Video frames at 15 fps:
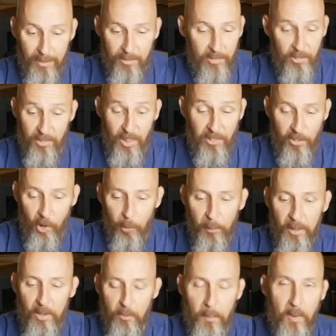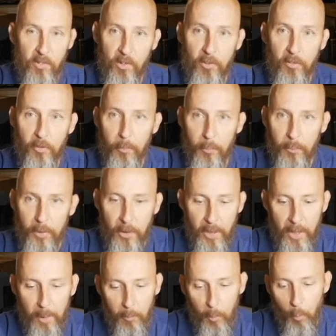It's not terribly expensive. You can
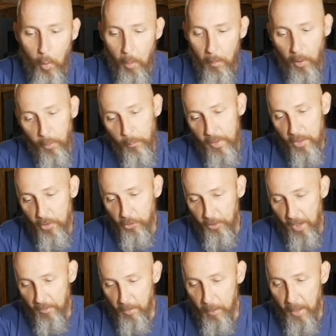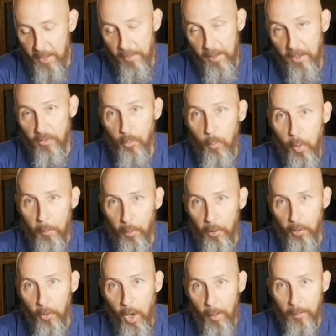get them at Walmart. We usually have to buy things at
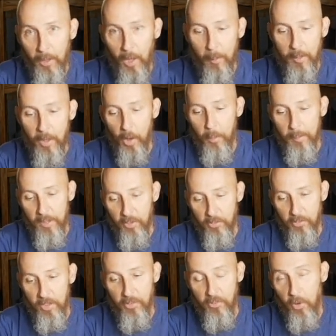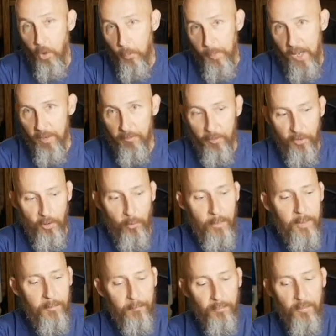Walmart or Hobby Lobby here because that's all we have for sewing.